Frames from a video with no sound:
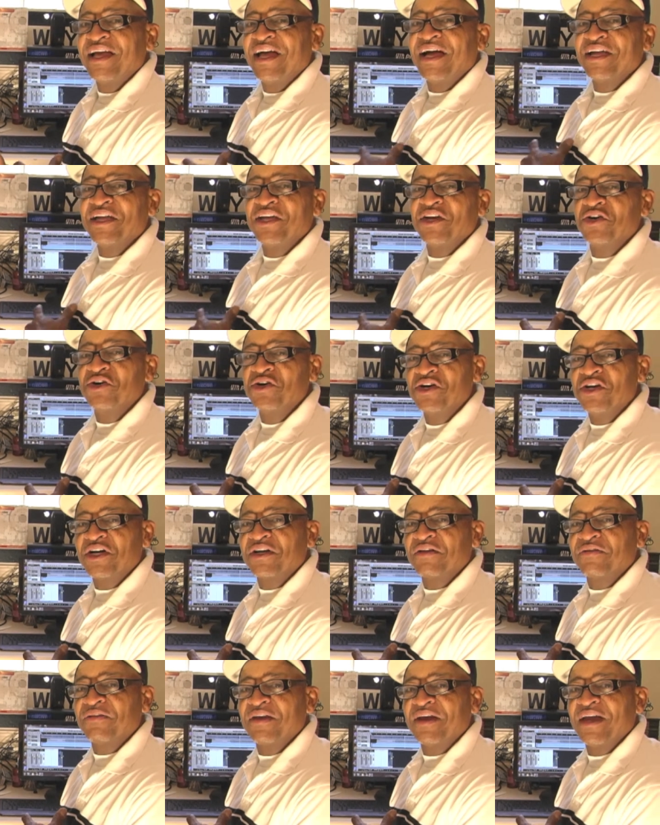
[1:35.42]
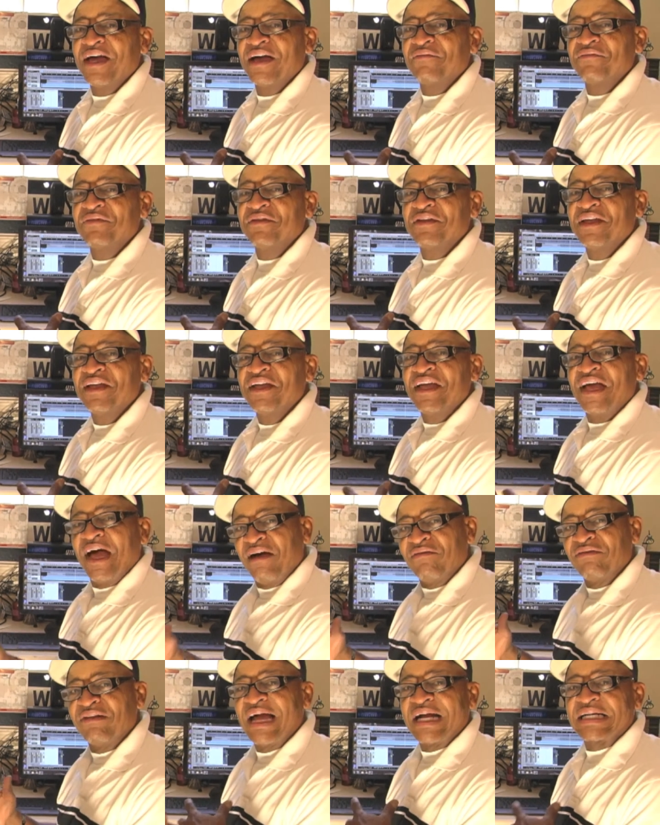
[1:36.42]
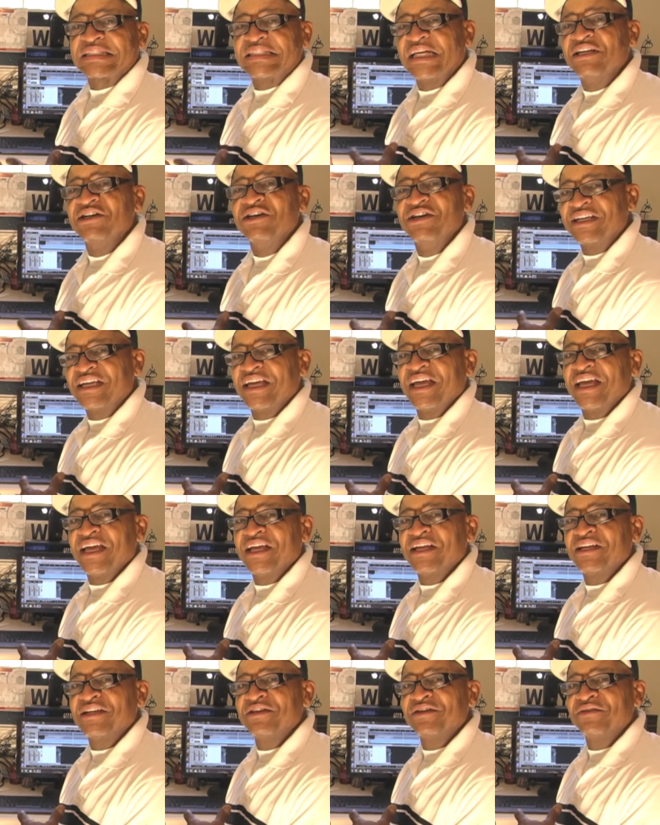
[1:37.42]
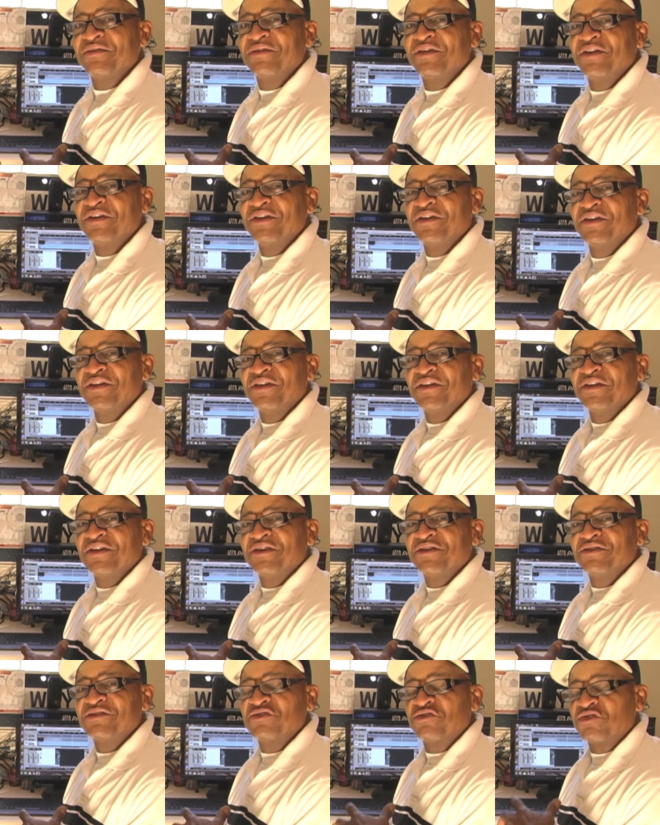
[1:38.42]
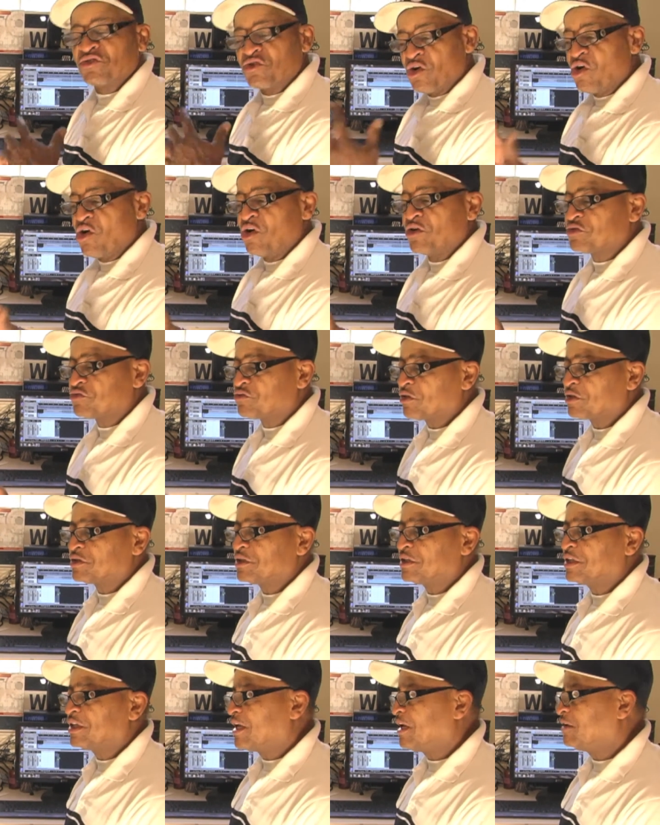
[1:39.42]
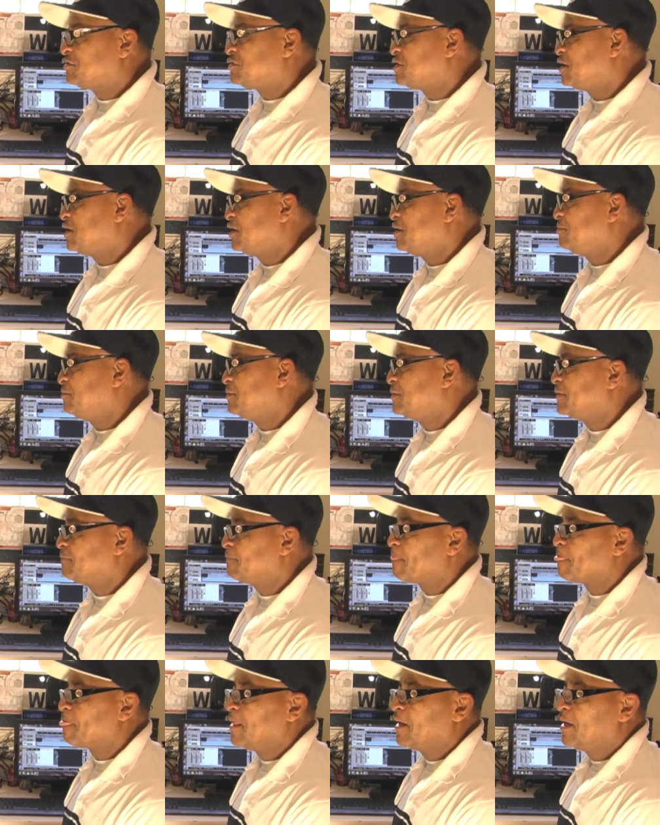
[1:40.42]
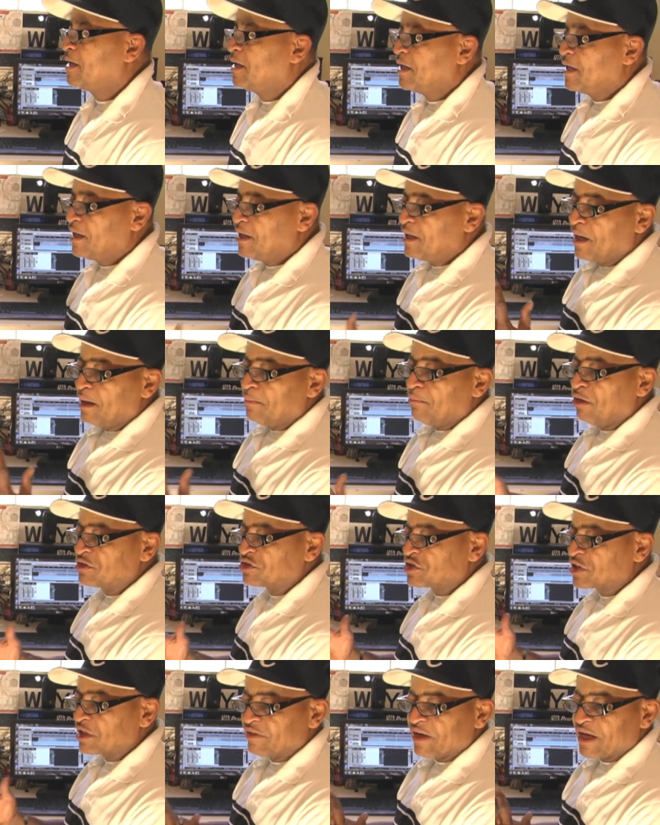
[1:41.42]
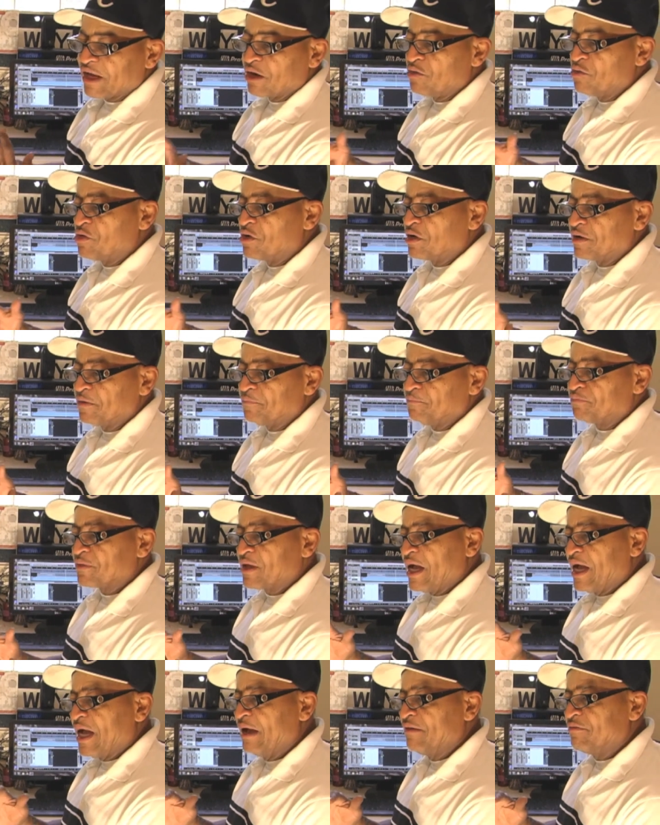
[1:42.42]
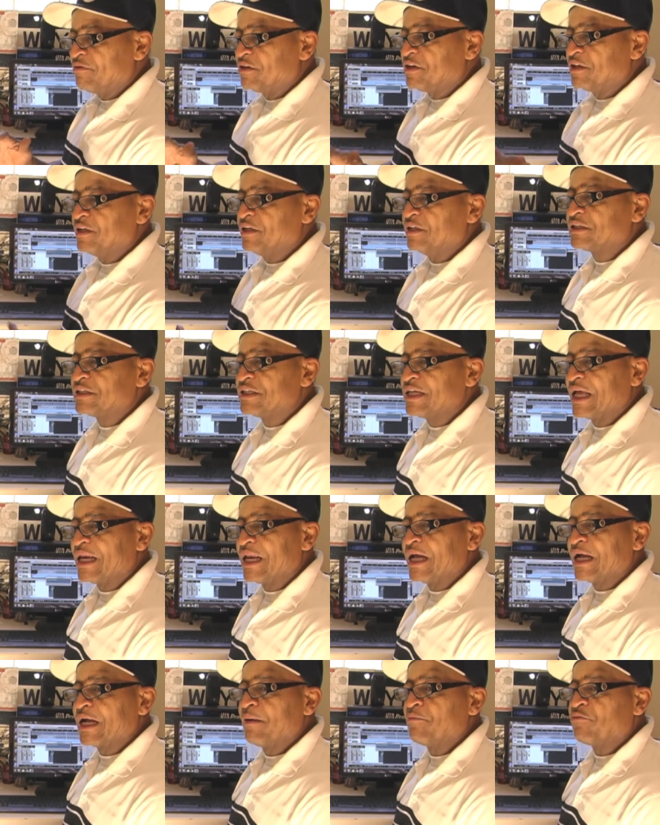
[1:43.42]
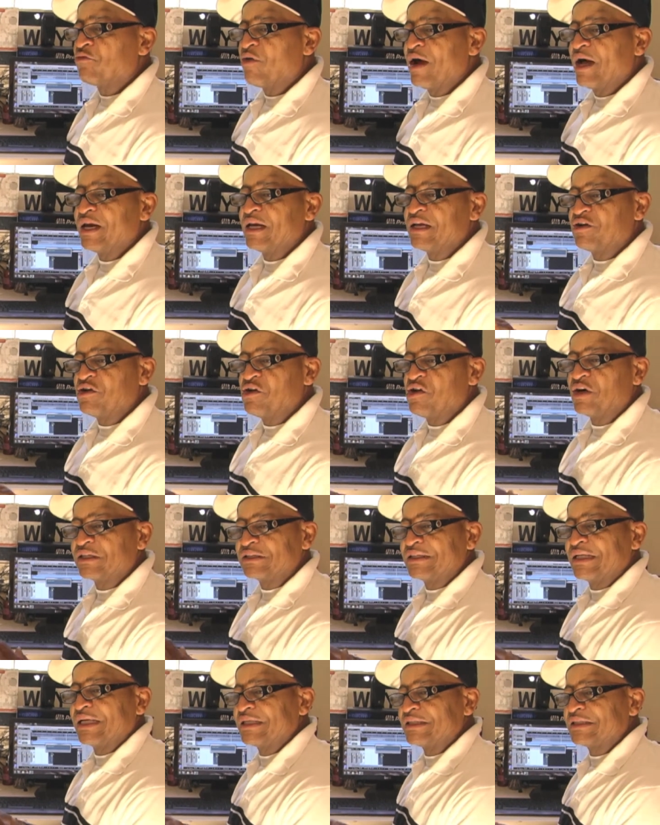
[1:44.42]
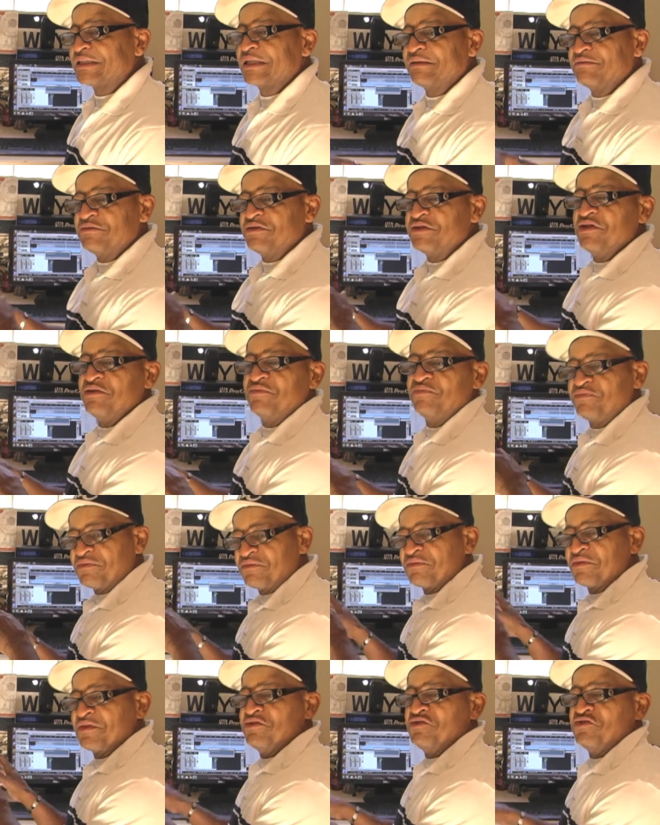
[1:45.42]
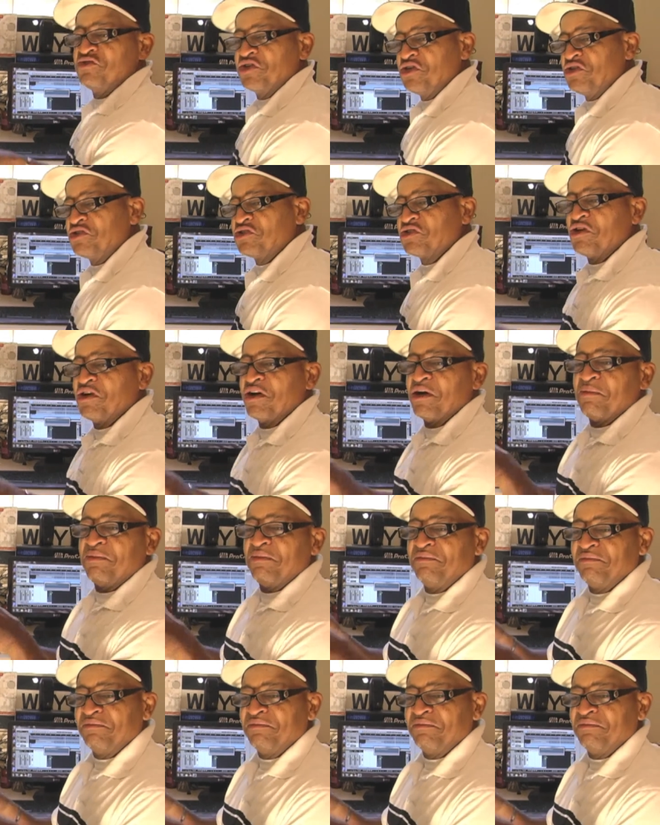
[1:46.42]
I get a hook, and I, i lock that hook in to the chord structure that I've set. But most of I don't want to, I haven't, it's not like I'm writing chords down, say G sharp,